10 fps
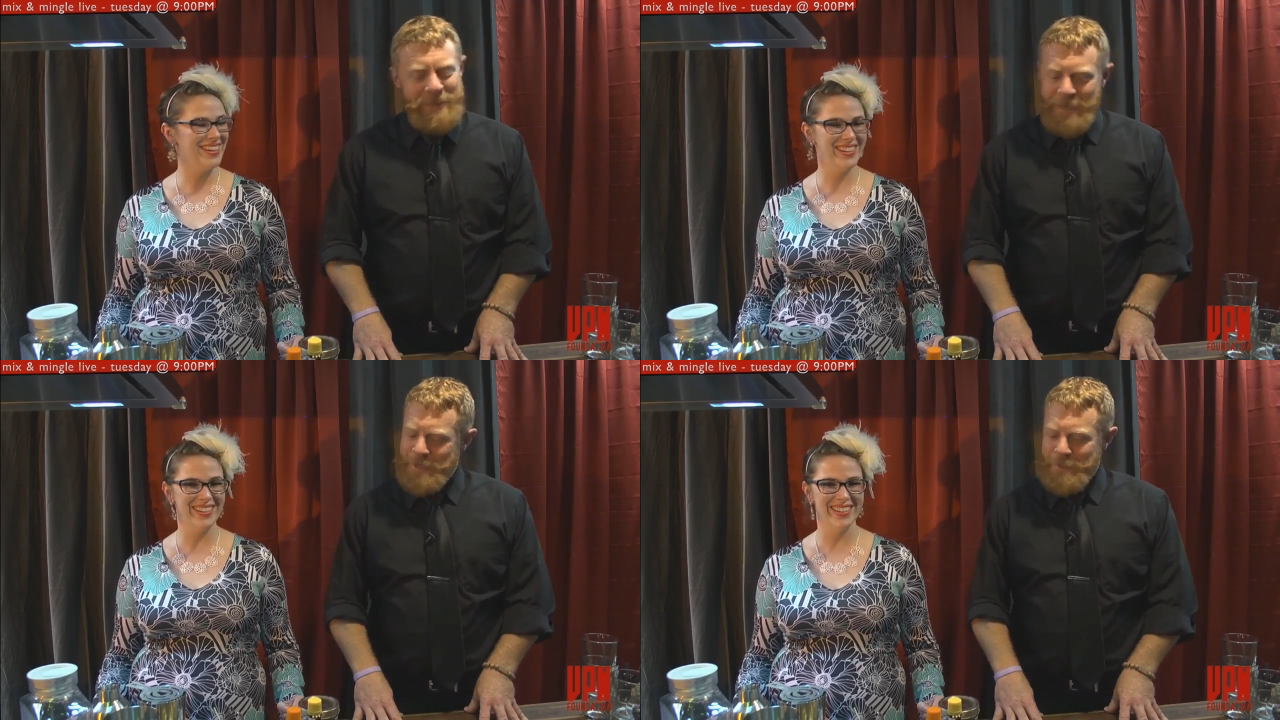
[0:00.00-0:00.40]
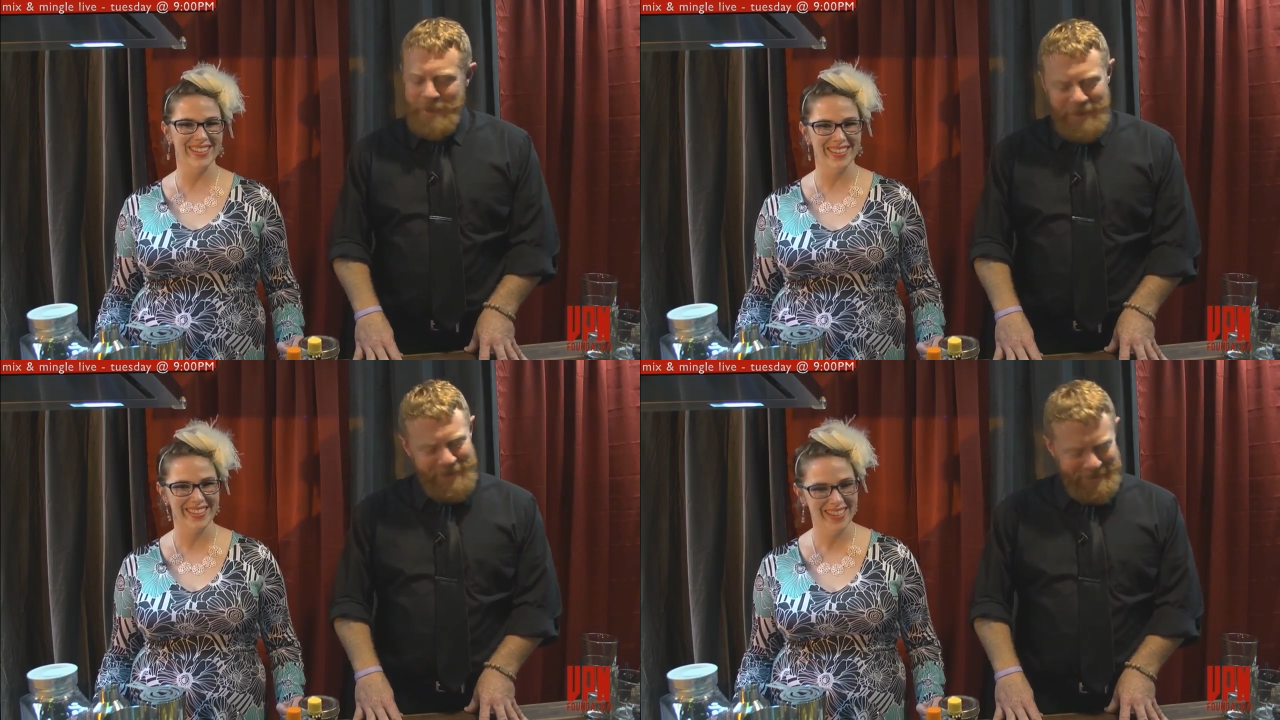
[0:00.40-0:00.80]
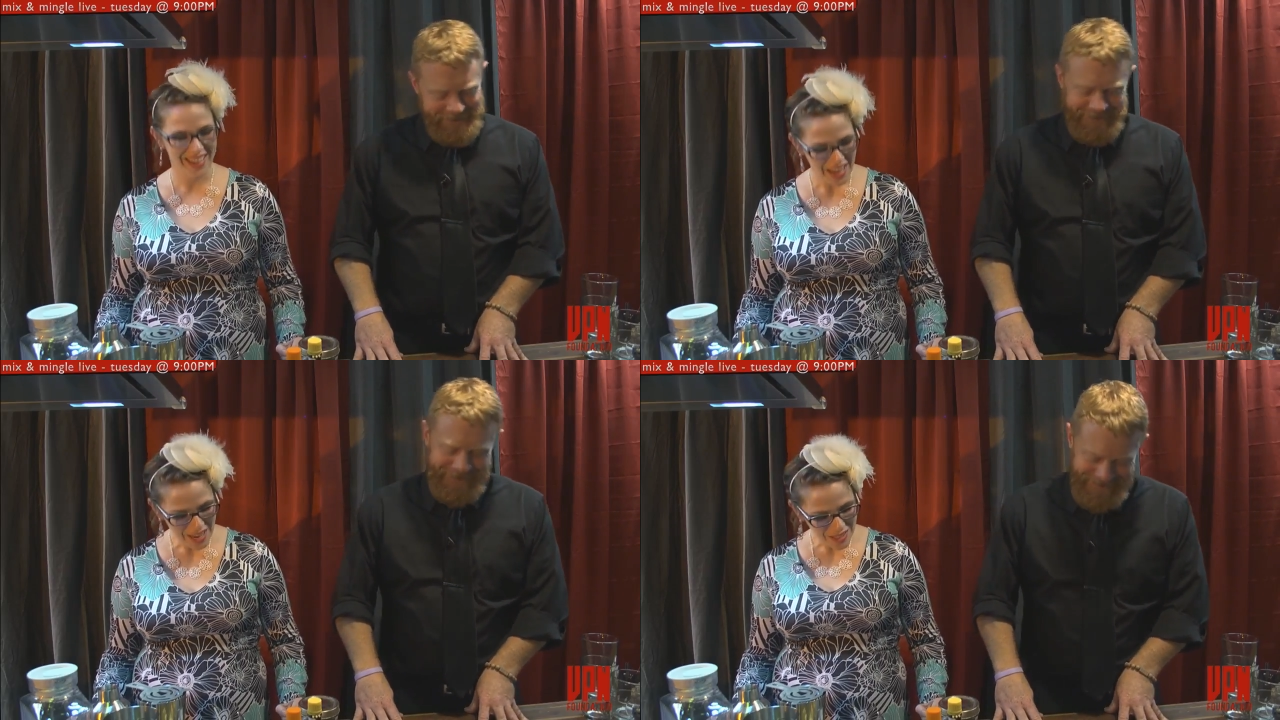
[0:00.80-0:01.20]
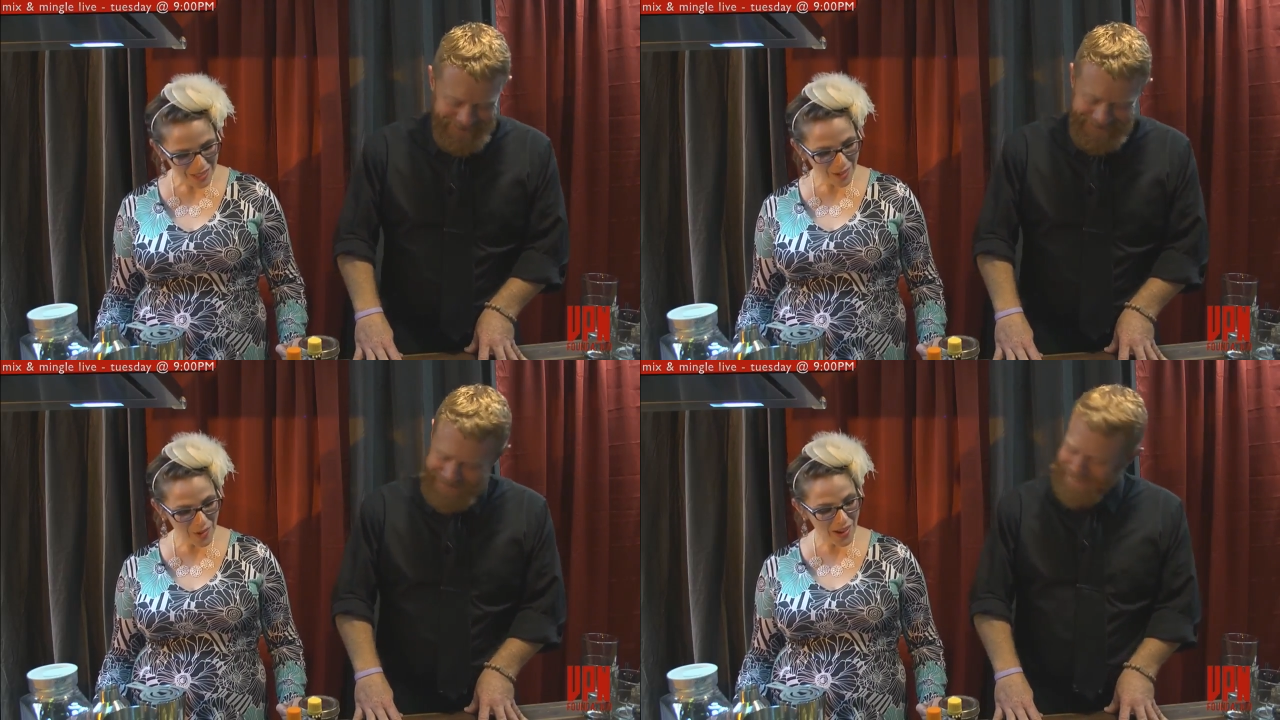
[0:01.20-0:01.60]
Speaker 1: tell you what. So,
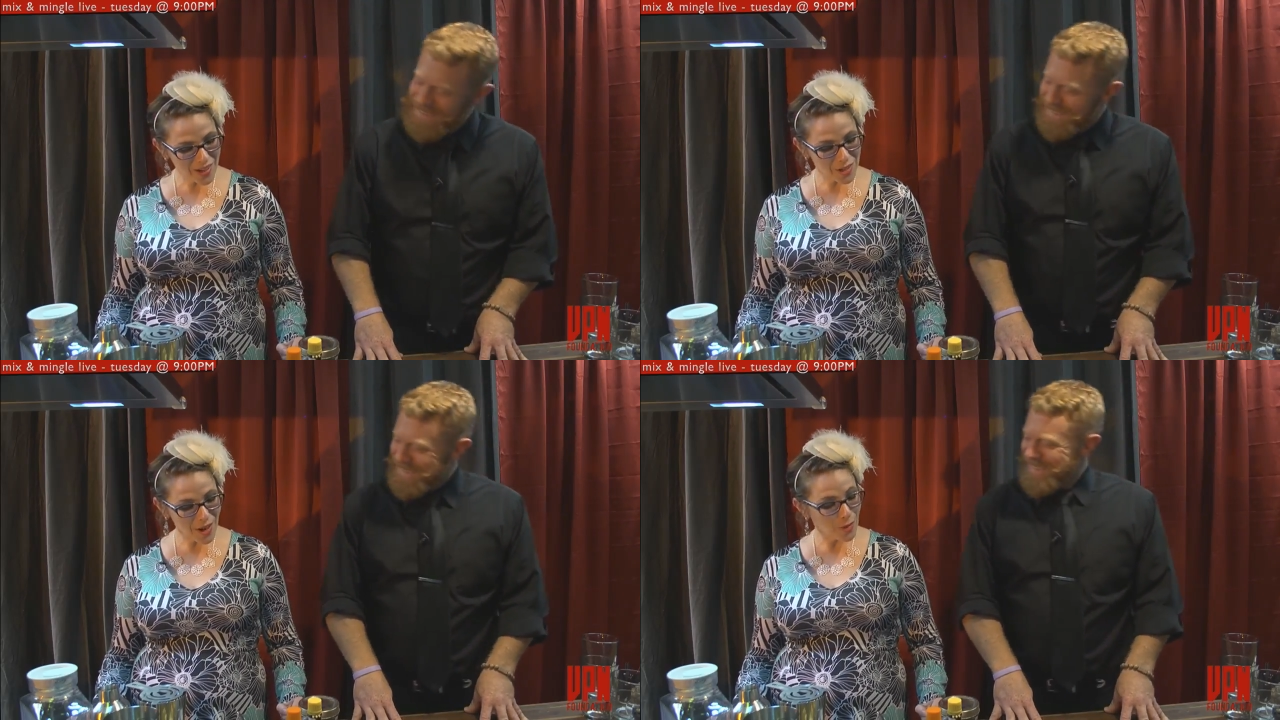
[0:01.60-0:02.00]
uh, Chad,